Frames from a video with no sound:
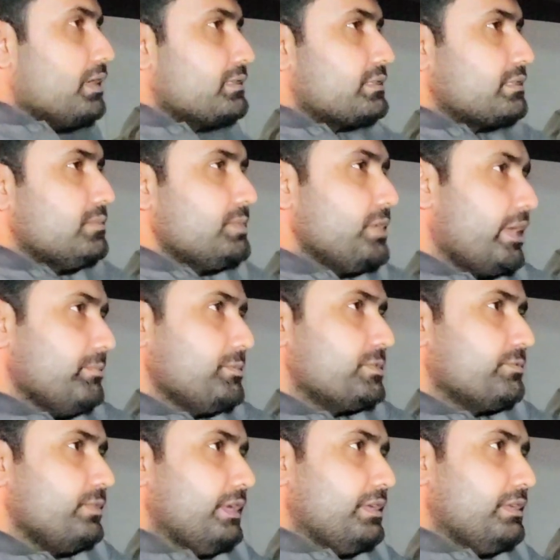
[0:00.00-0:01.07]

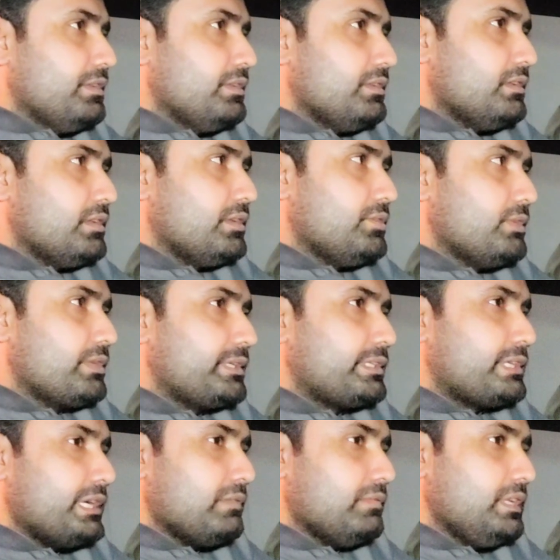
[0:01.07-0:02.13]
Sometimes when you are
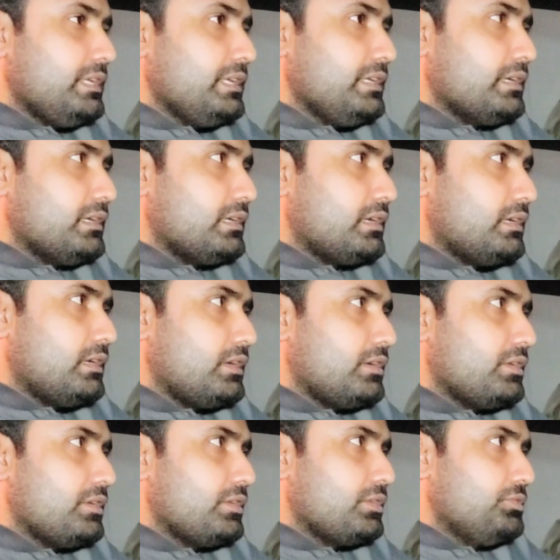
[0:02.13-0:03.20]
traveling
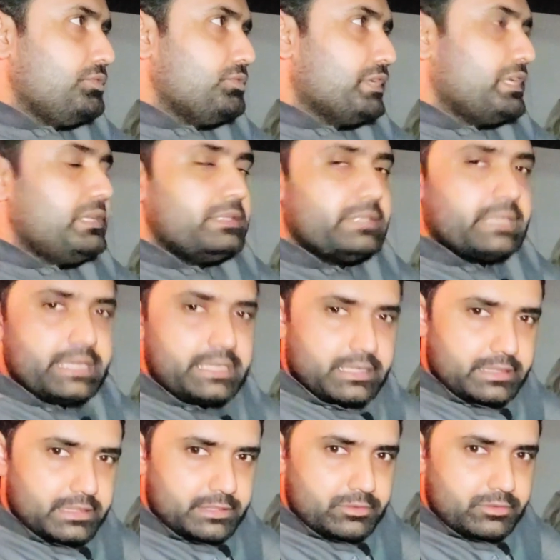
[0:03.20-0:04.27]
or you really like
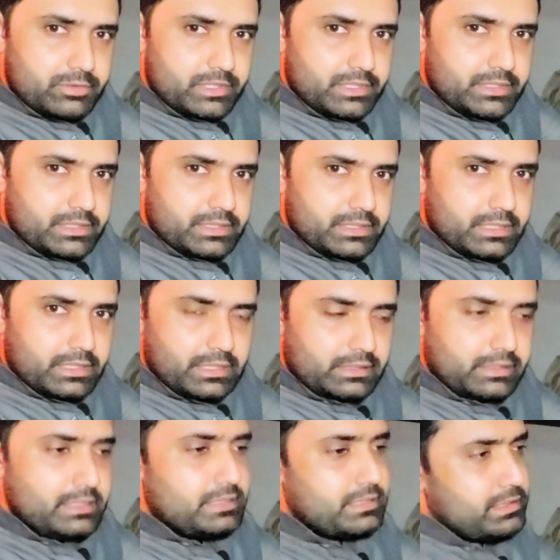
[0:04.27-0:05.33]
a restaurant,
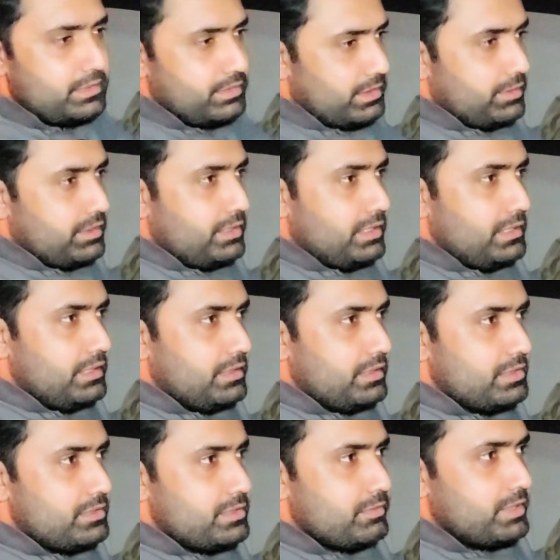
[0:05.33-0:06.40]
at least in the
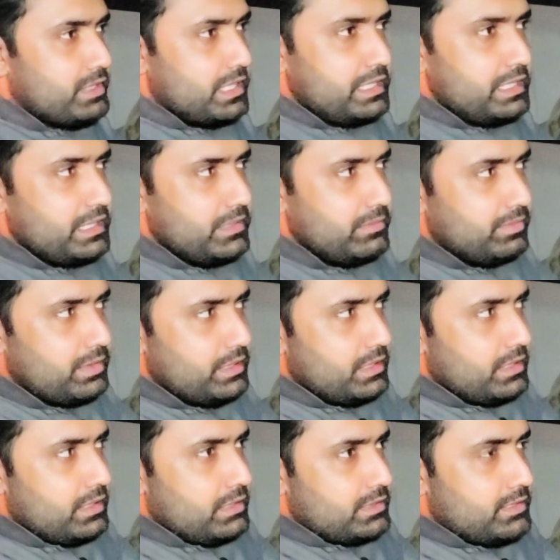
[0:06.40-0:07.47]
country where I live,
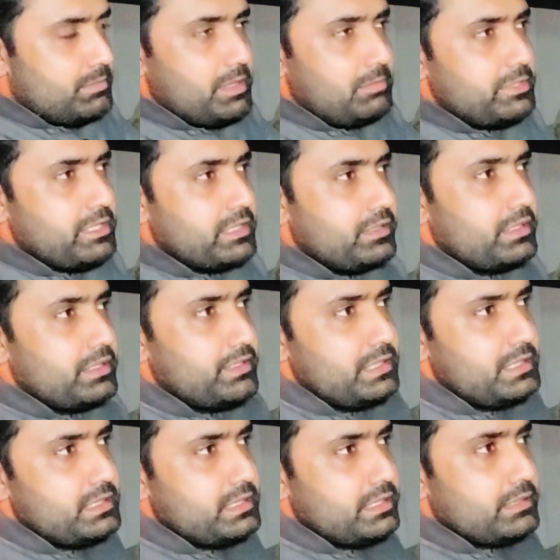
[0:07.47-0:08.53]
sometimes there
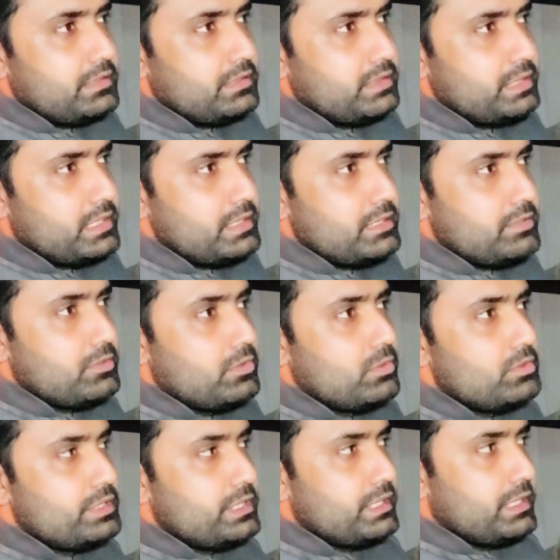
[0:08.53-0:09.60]
is not a
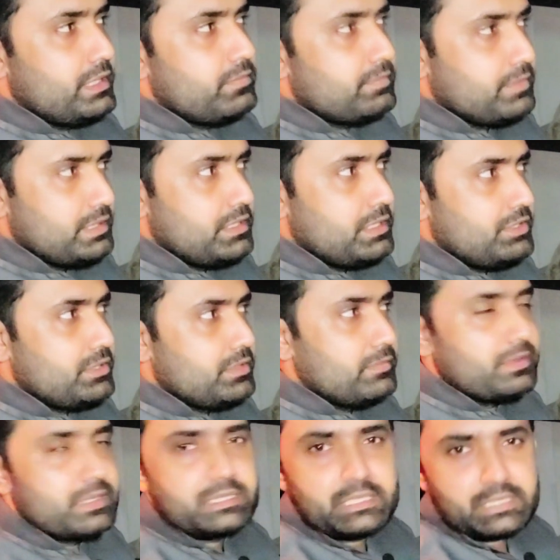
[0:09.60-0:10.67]
good enough condition
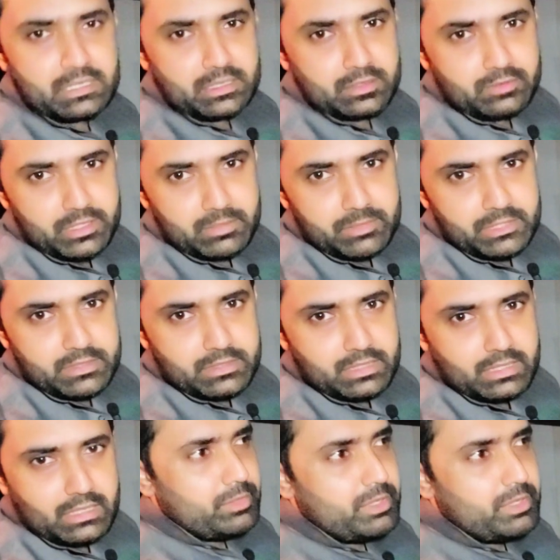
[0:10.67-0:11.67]
for sitting environment.